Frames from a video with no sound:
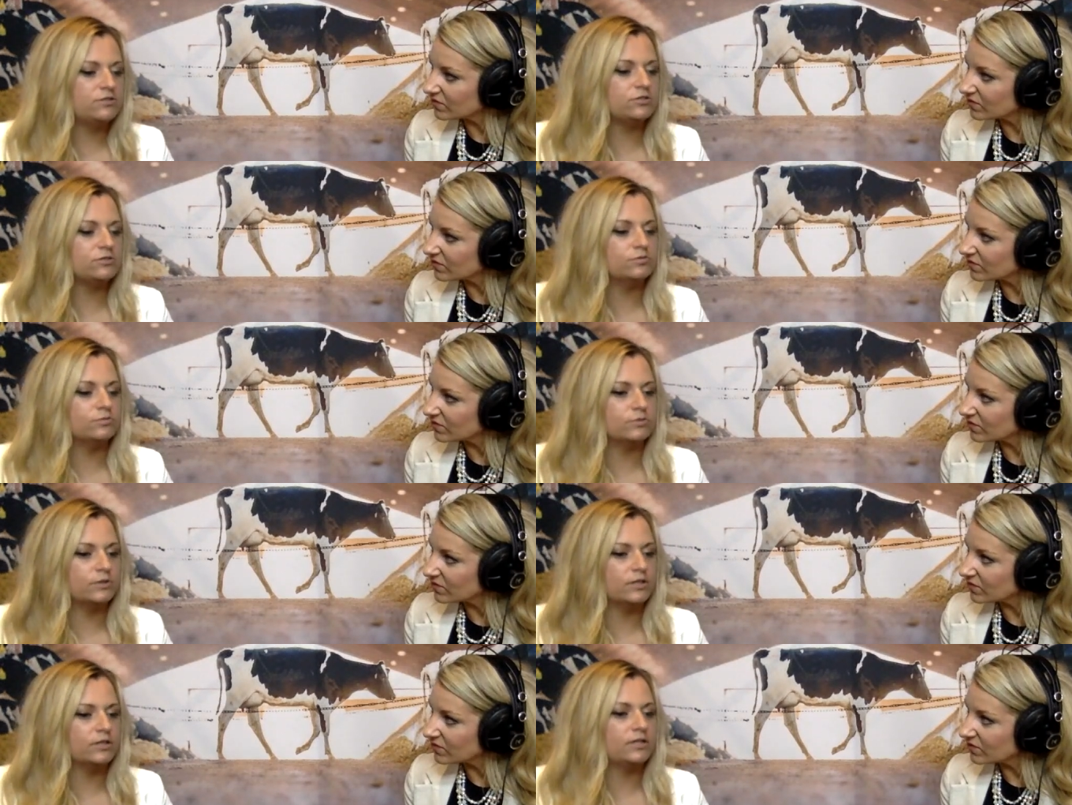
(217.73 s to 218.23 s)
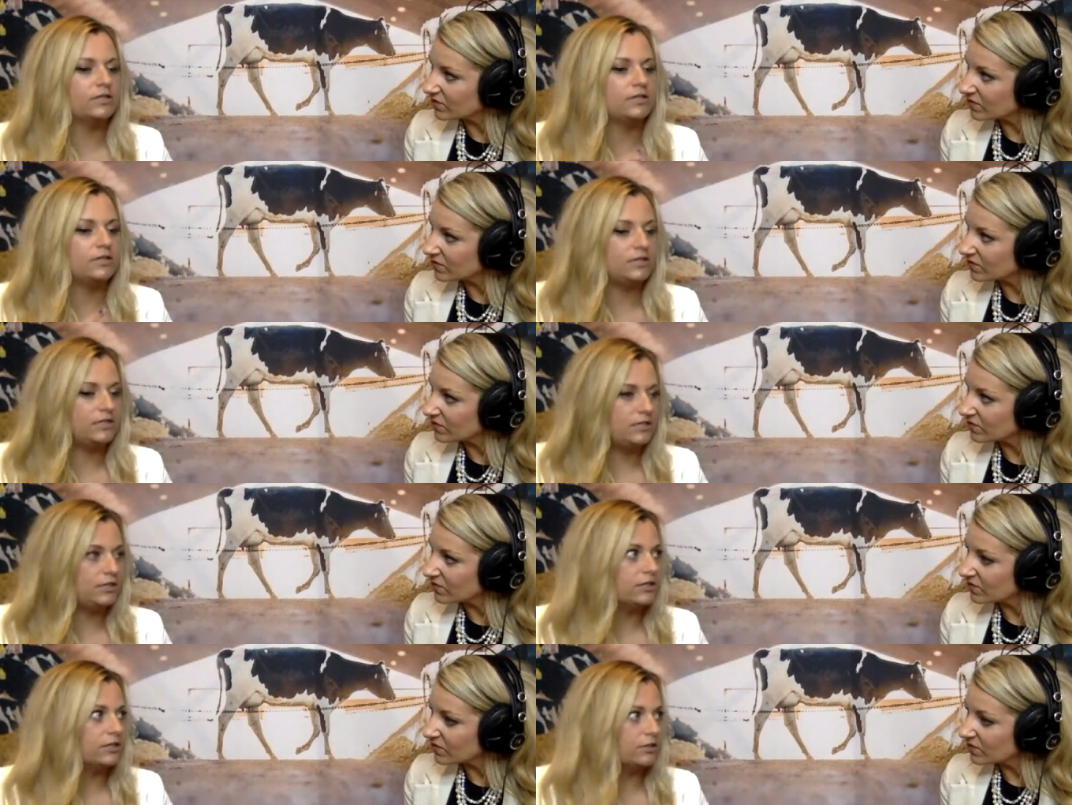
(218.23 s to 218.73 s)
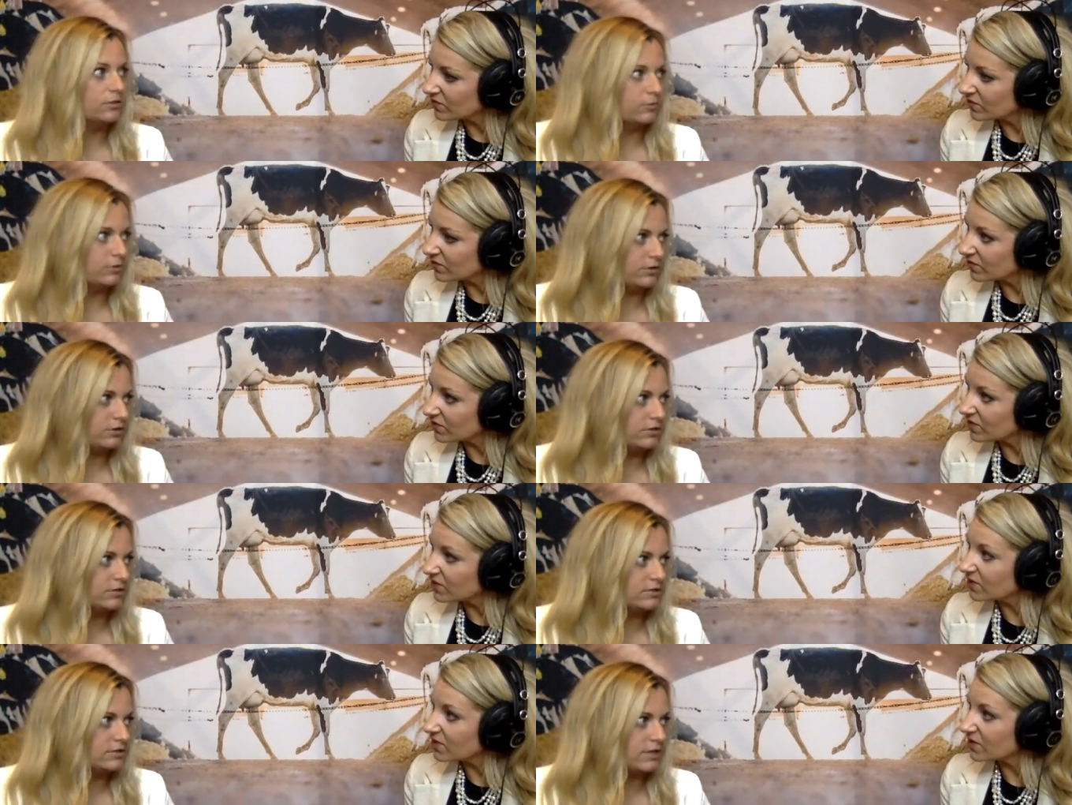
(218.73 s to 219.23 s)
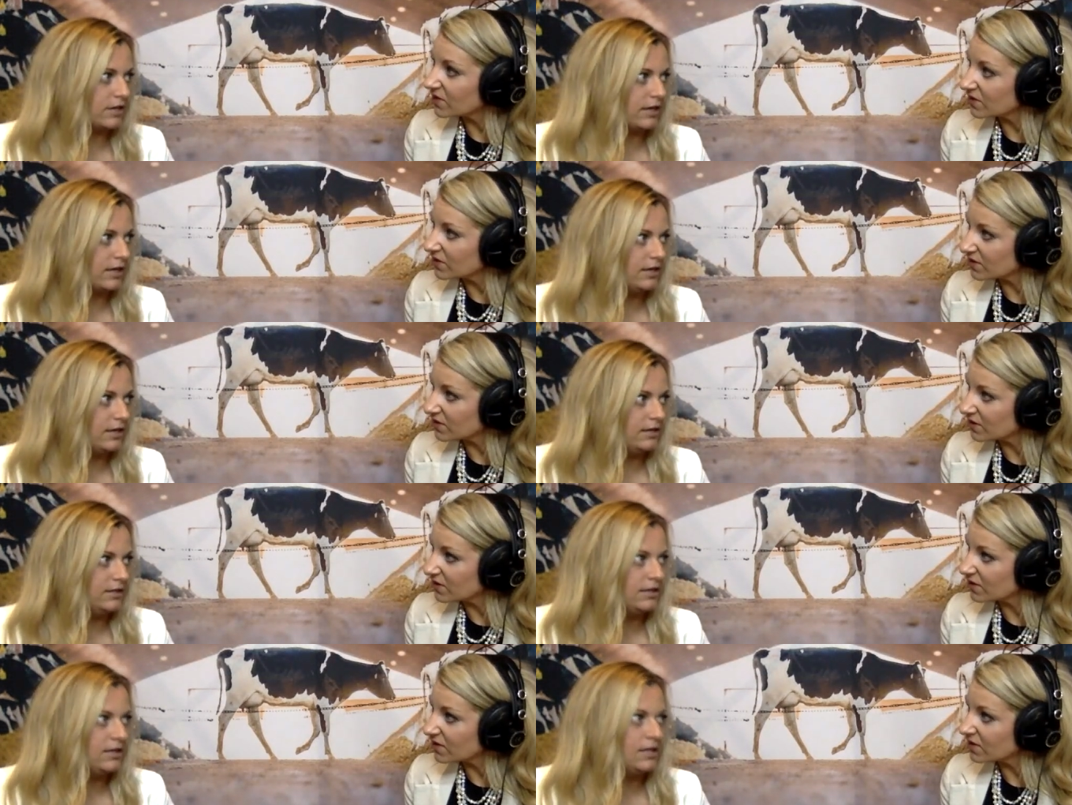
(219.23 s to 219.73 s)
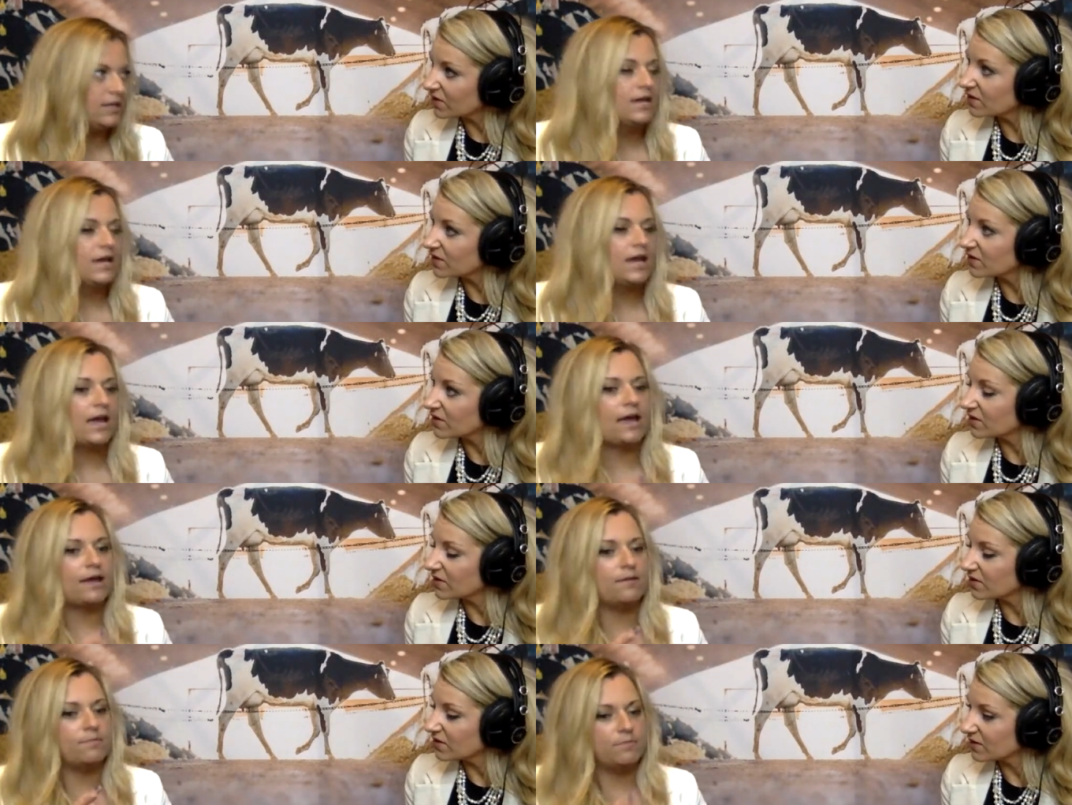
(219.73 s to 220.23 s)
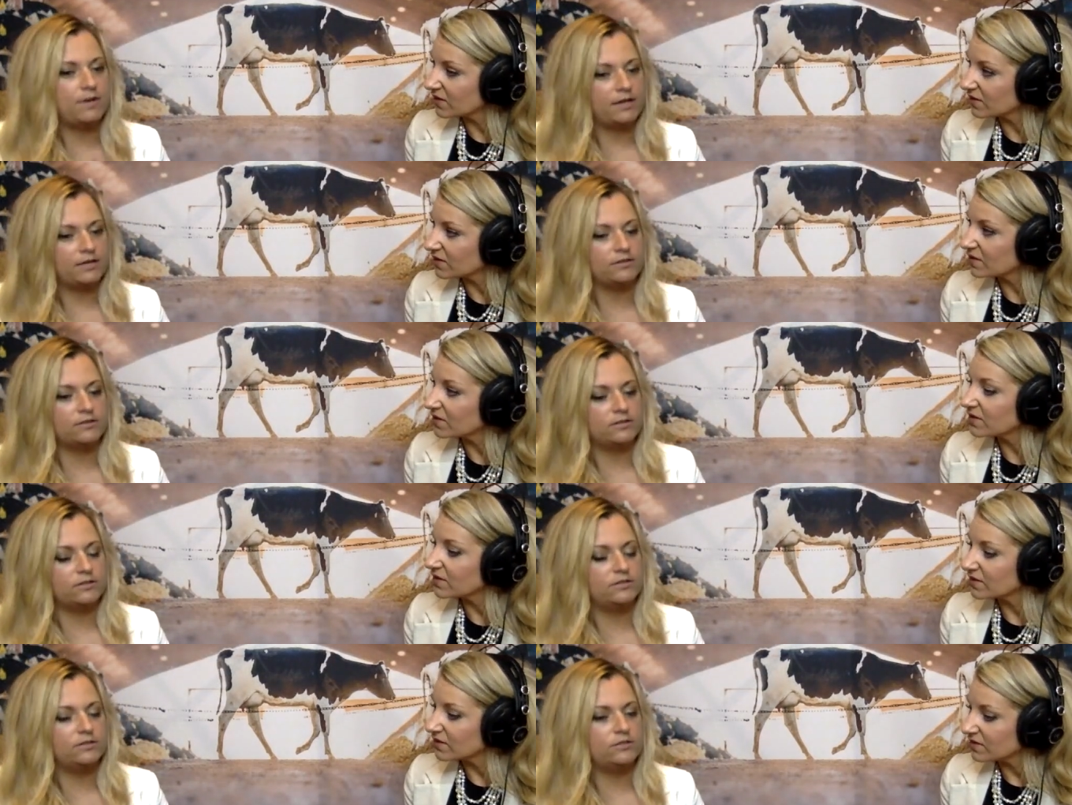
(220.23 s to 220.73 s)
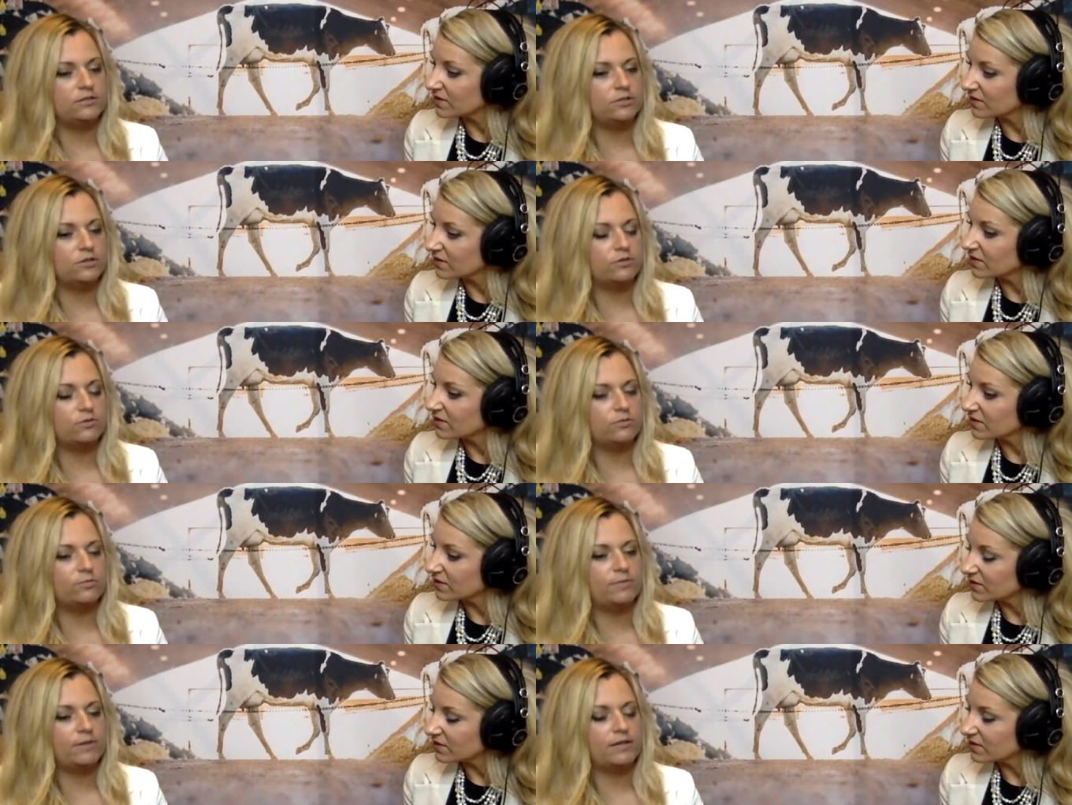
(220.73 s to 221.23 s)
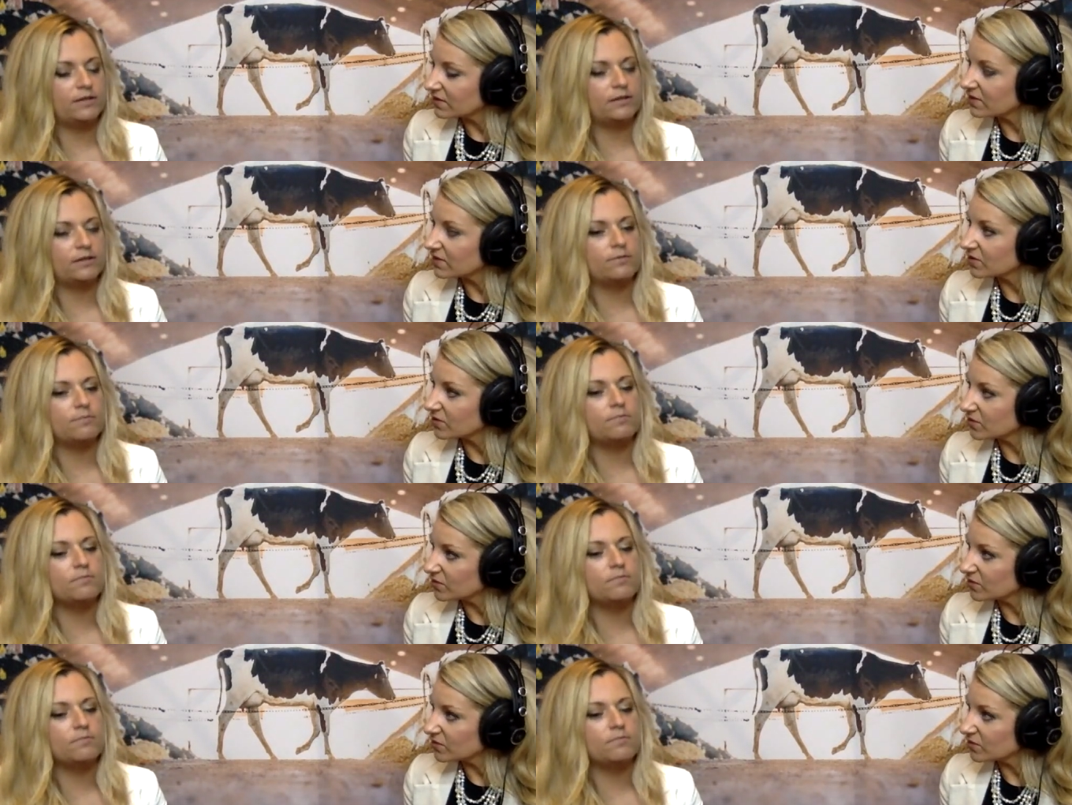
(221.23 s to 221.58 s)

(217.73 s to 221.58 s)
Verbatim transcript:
Speaker 1: to really hear what they're saying and make the, you know, make